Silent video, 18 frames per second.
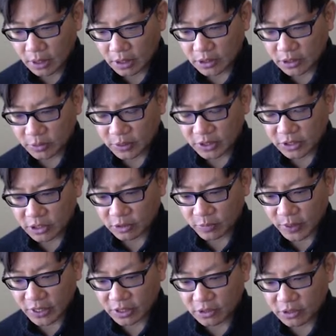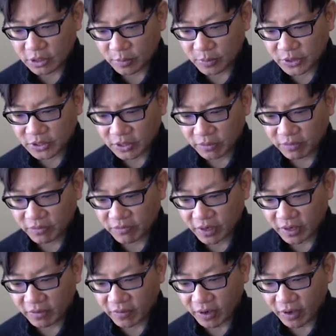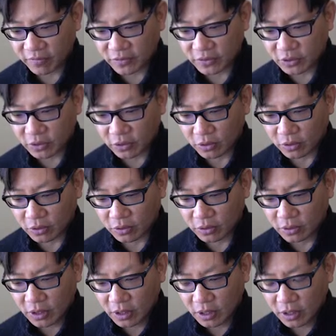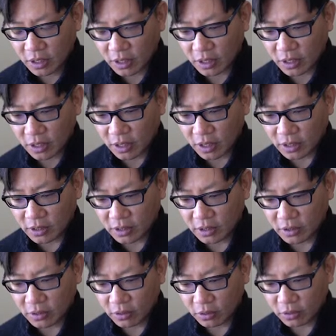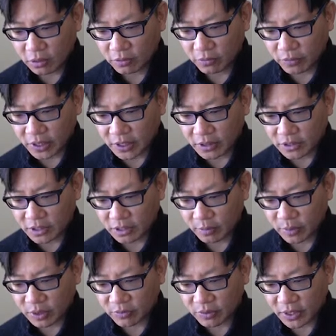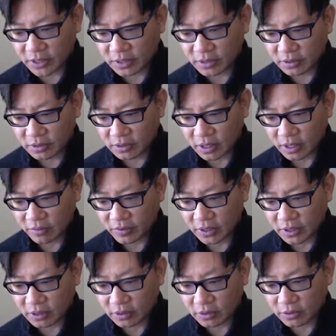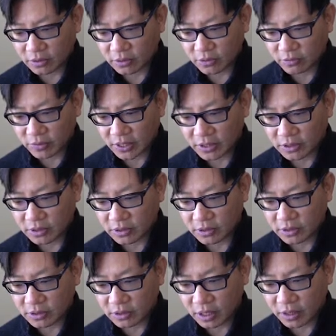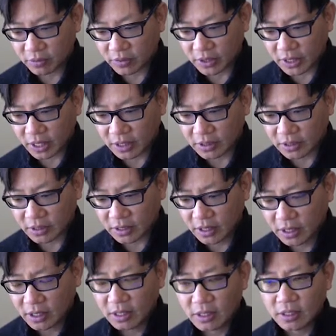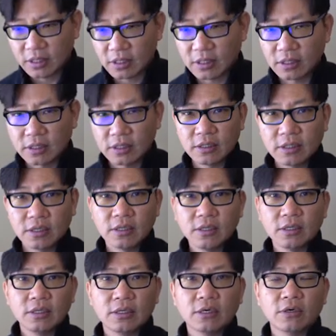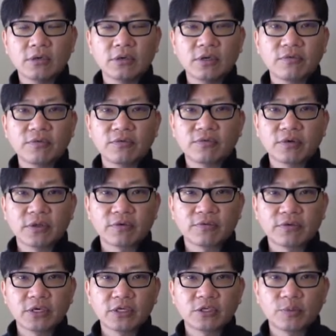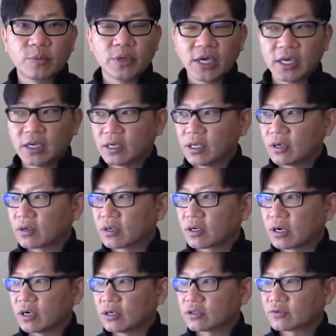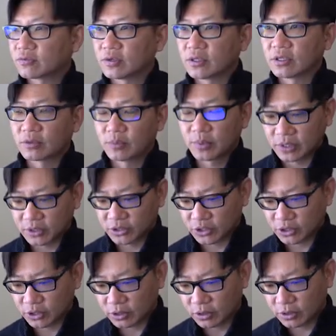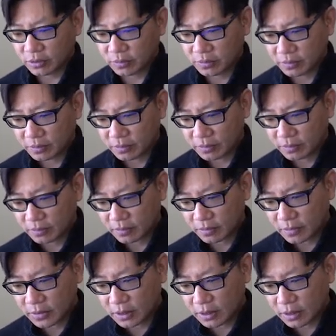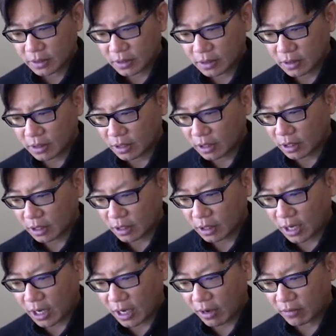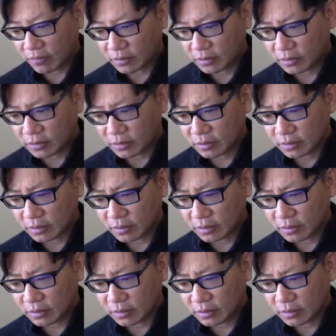Someone says page number 75 offers whole honey, whole wheat, cinnamon, raisin. I've yet to include raisins, and we liked it. You know, even for the French bread, it calls for a little bit of sugar. I'm